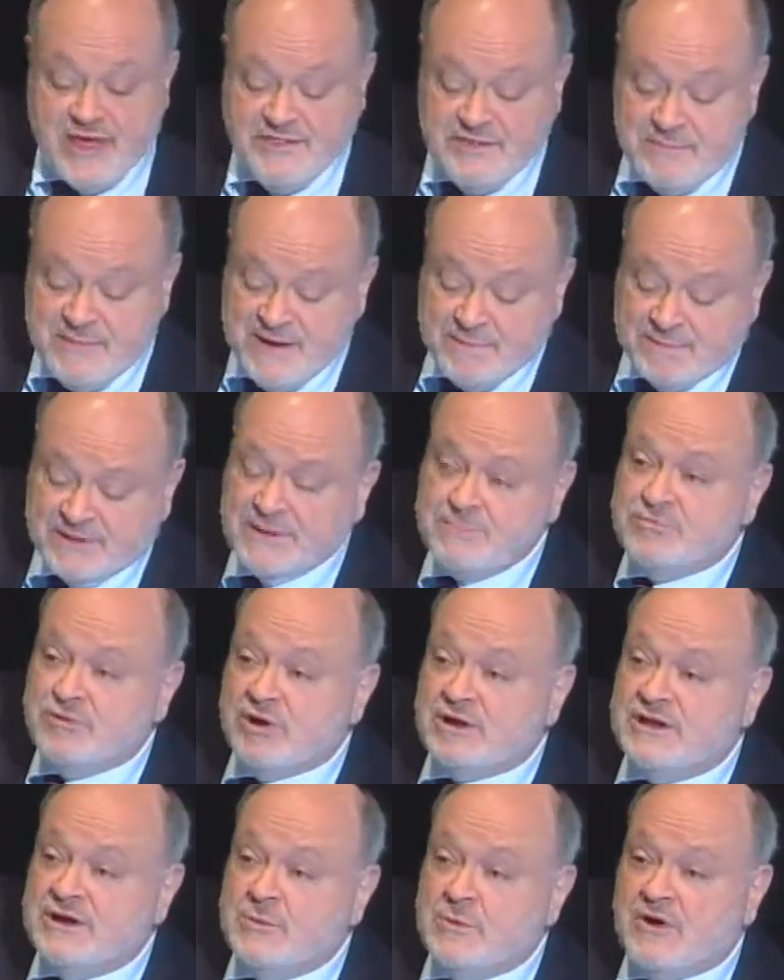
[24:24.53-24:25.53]
The people in
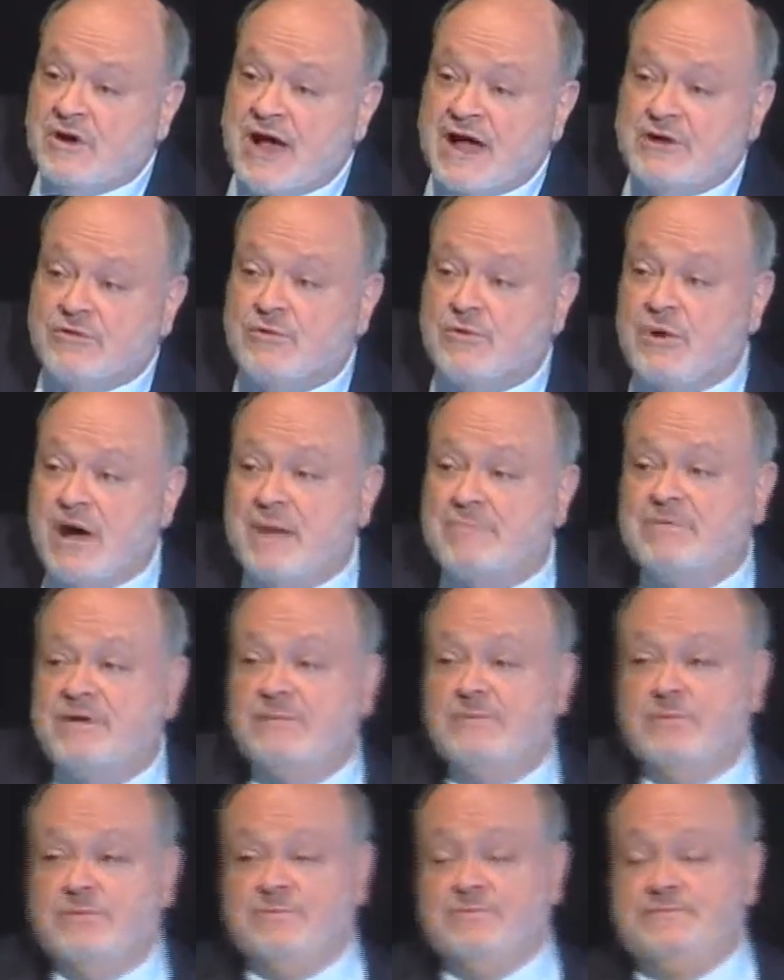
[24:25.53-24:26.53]
Brooklyn, where I grew up,
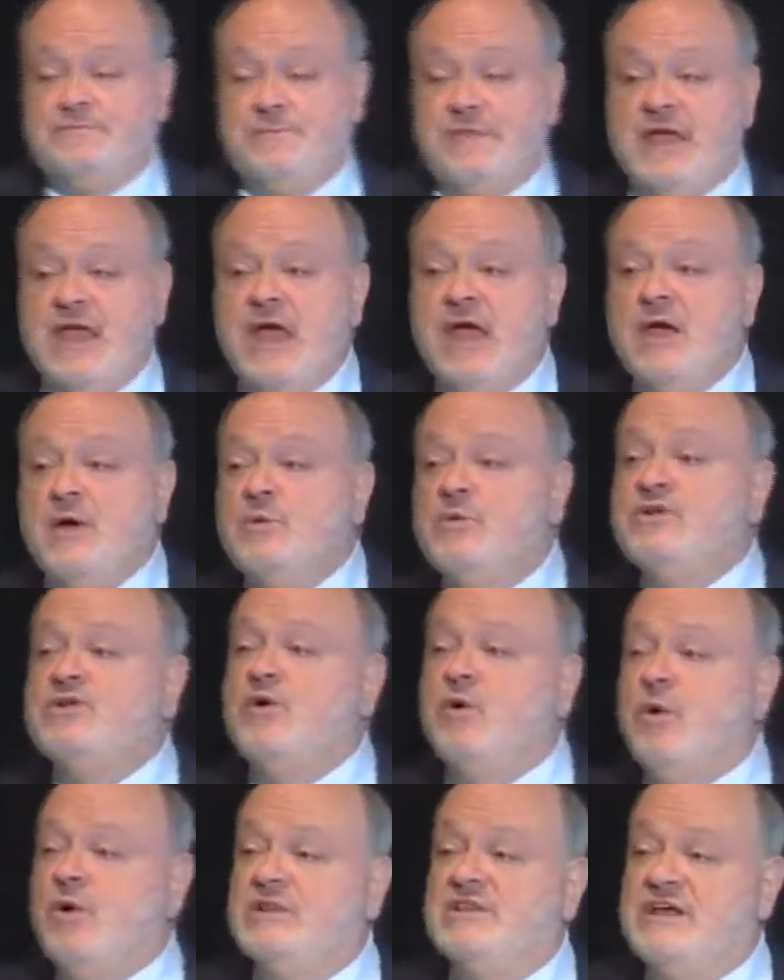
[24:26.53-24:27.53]
would
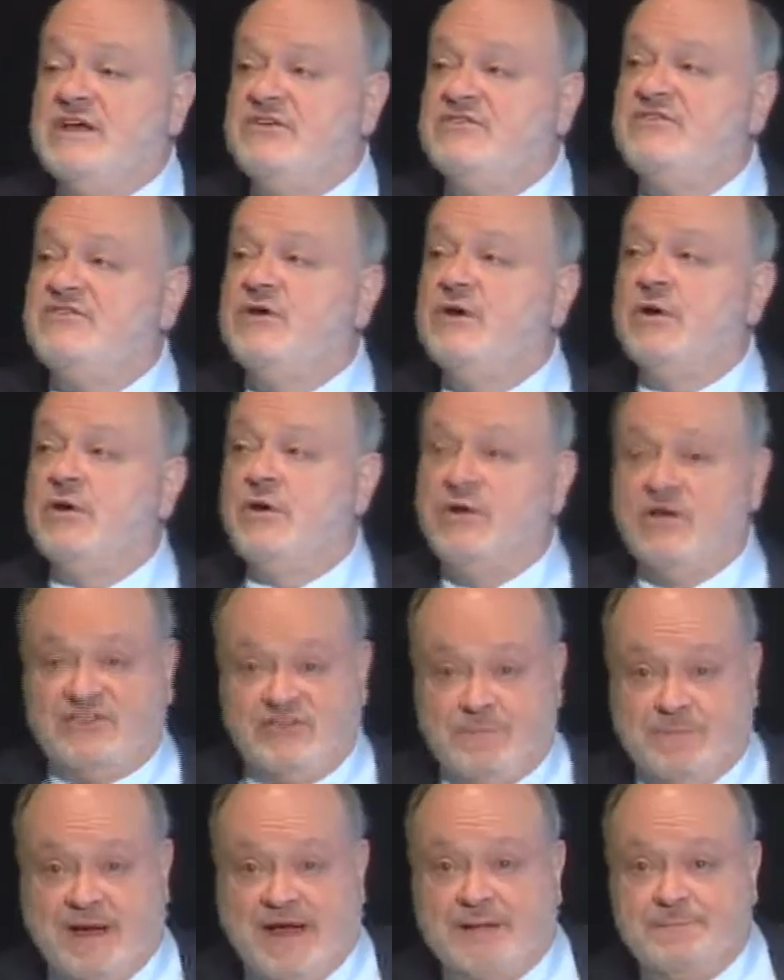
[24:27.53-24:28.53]
call this
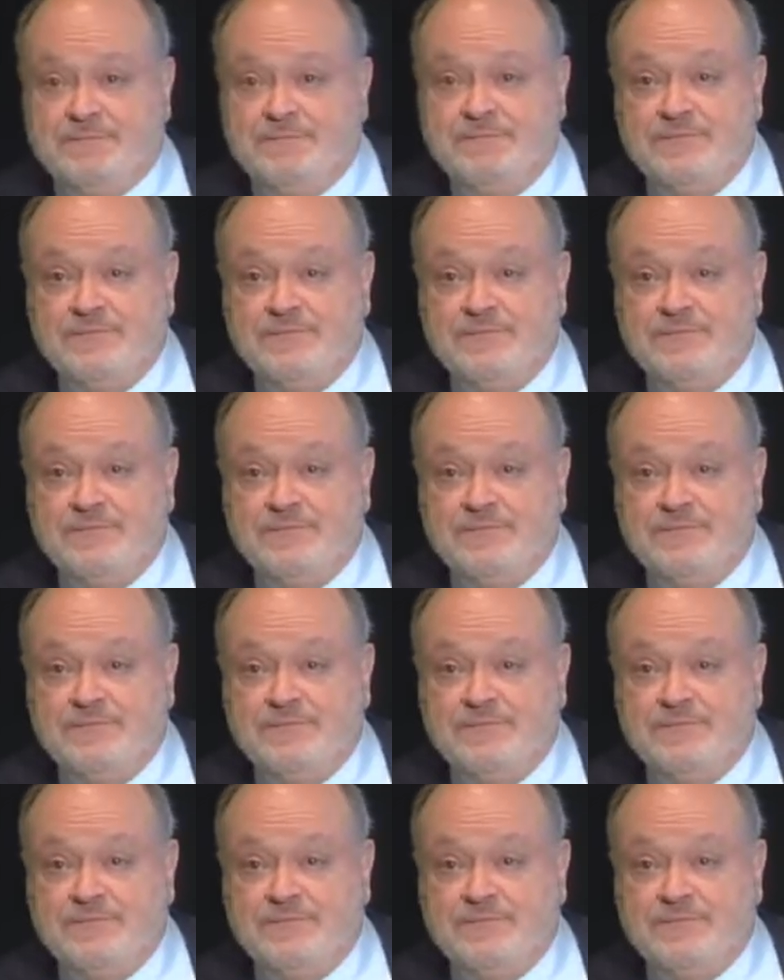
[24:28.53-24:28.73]
chutzpah.